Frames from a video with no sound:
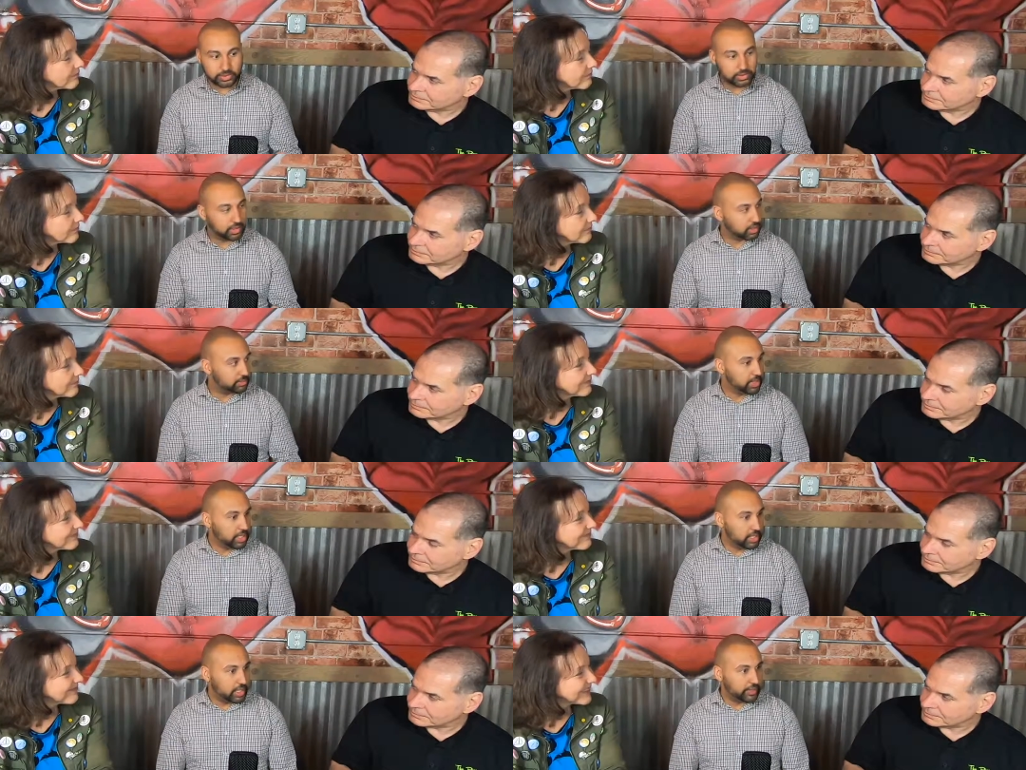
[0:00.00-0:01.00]
Speaker 1: Uh,
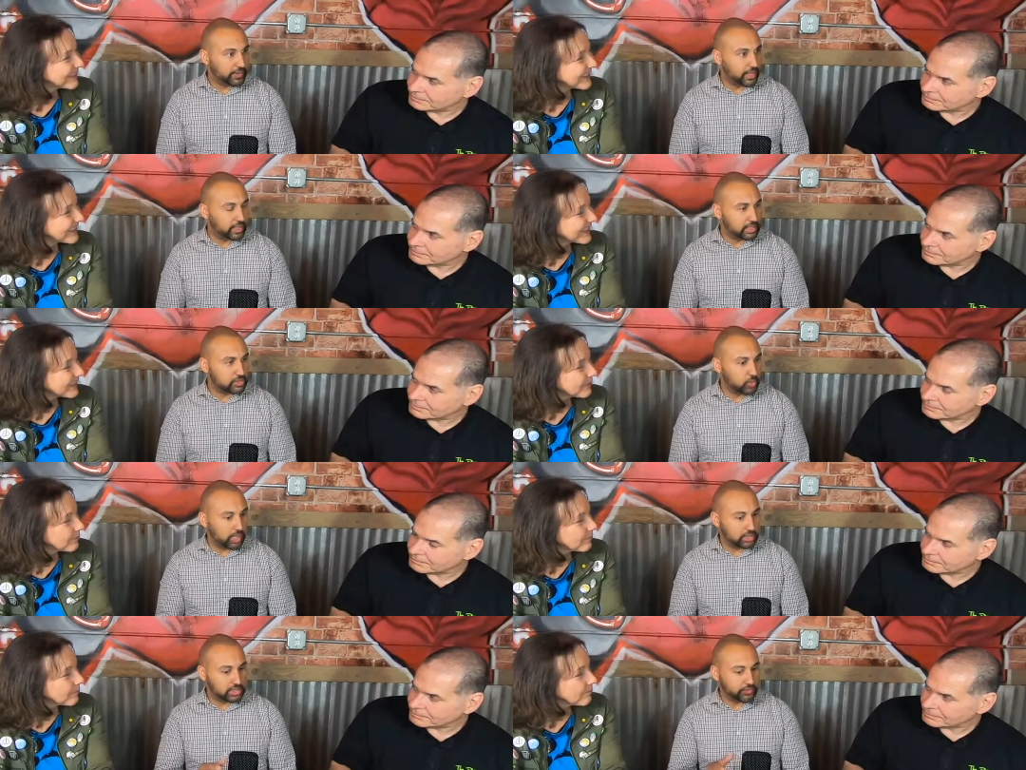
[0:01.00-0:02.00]
and then, as
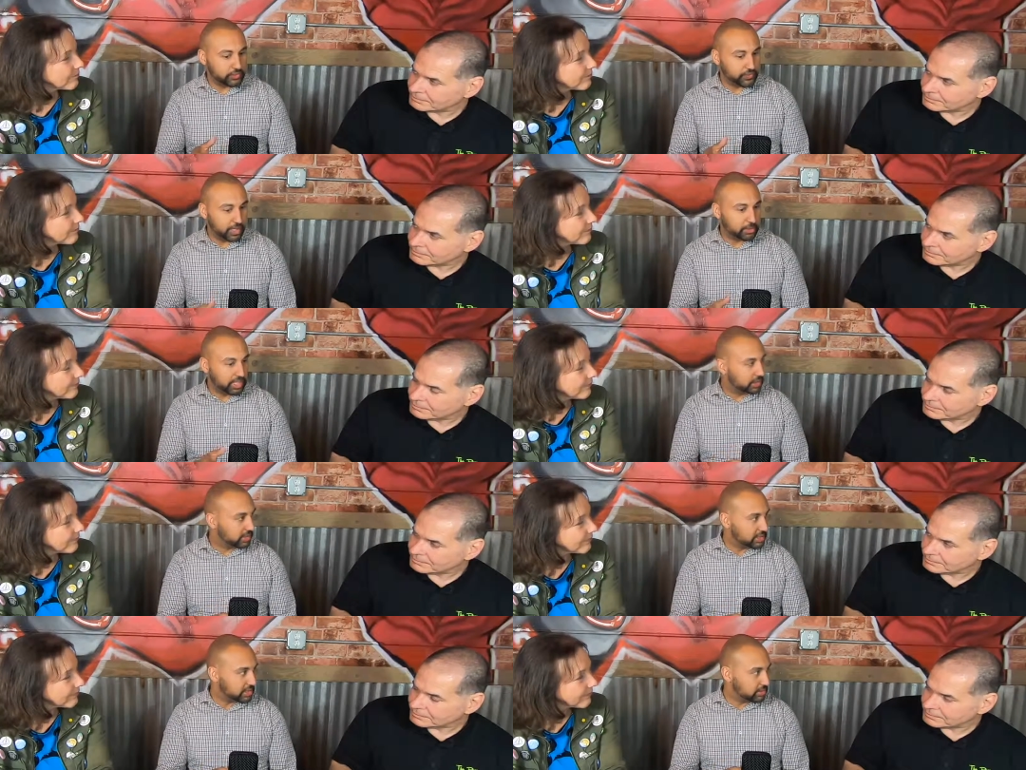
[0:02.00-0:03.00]
well as if you find me on
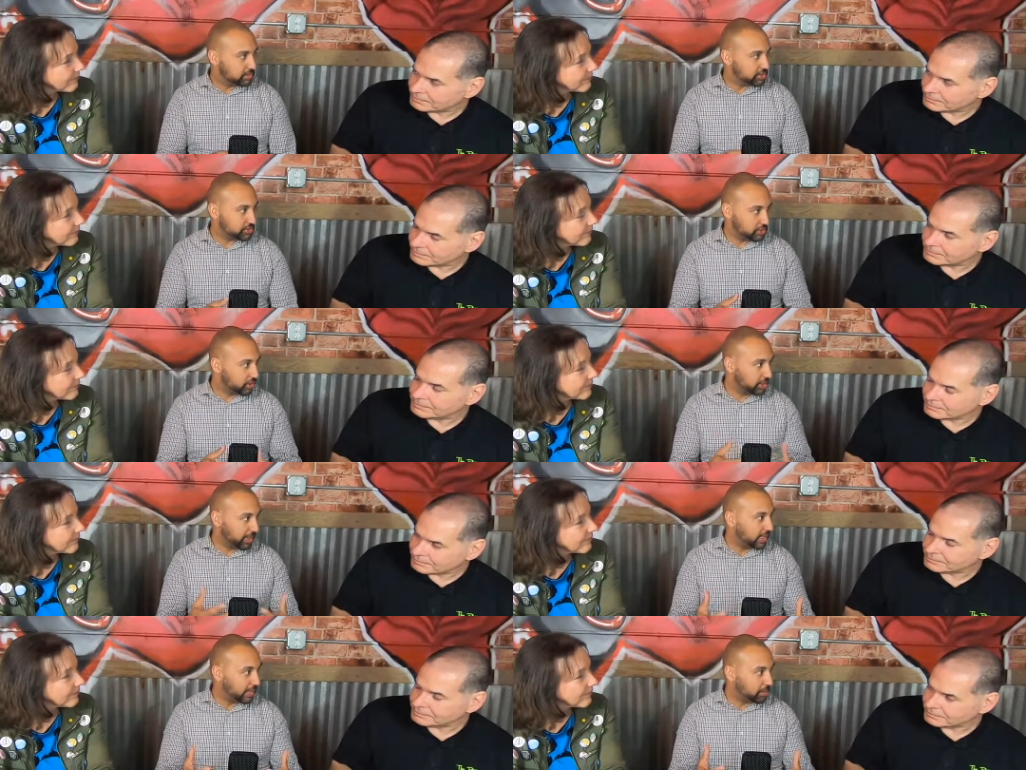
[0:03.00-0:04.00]
LinkedIn, just looking
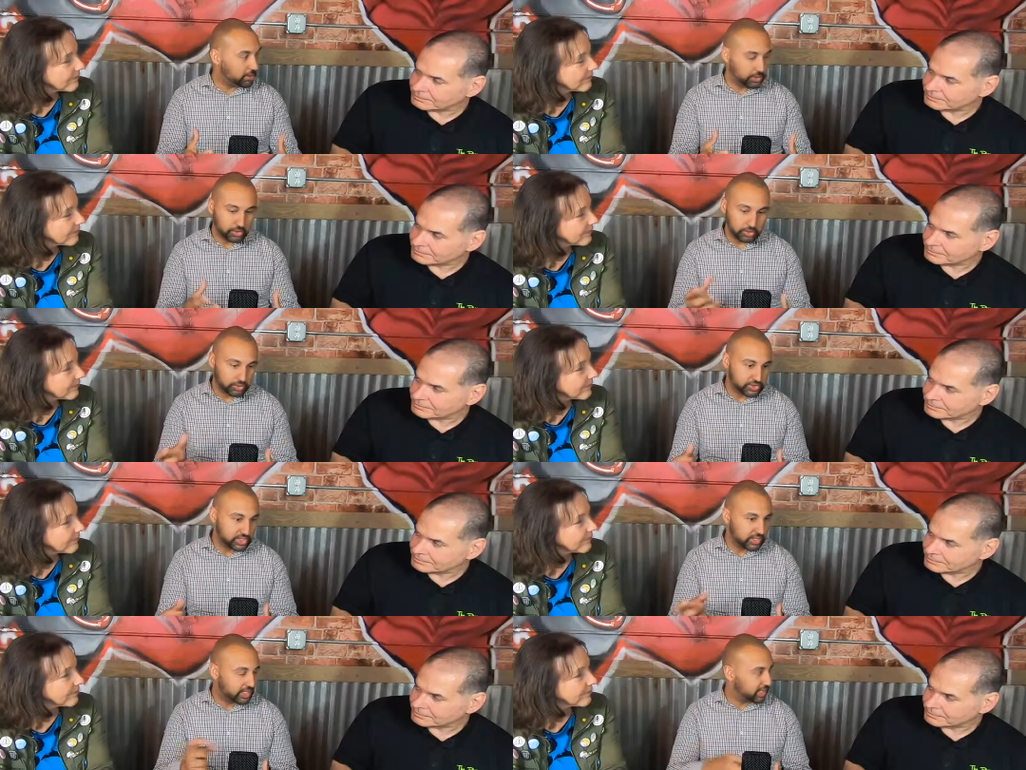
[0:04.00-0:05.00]
my name up, you, will see
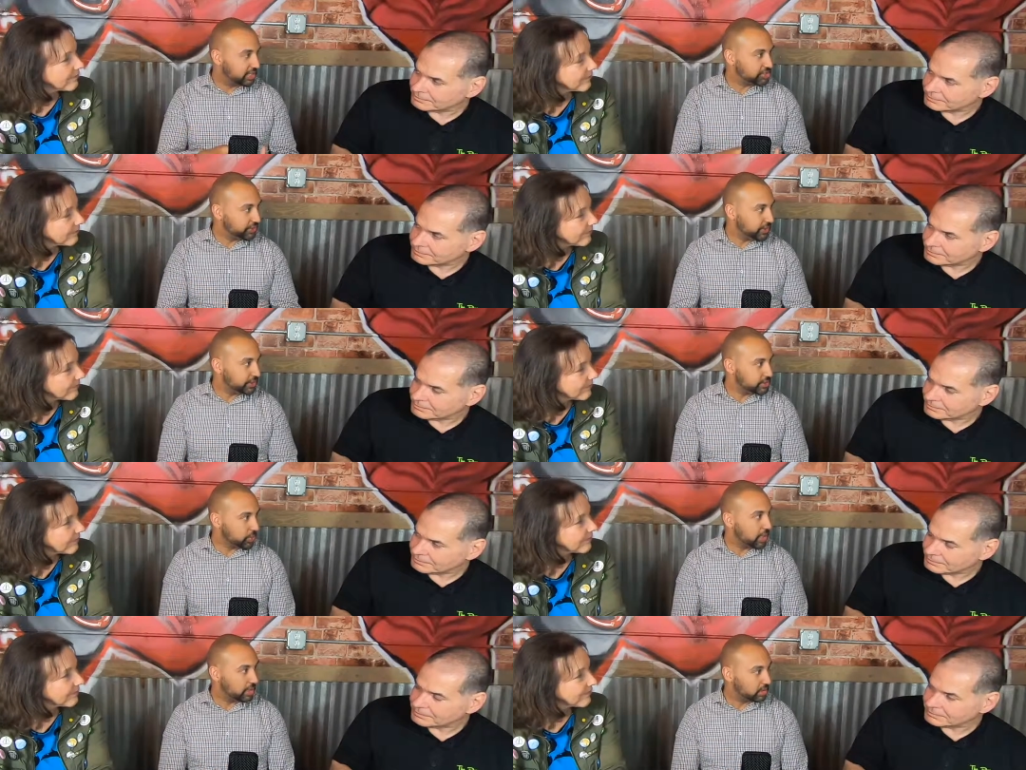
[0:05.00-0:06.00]
the connection there as well.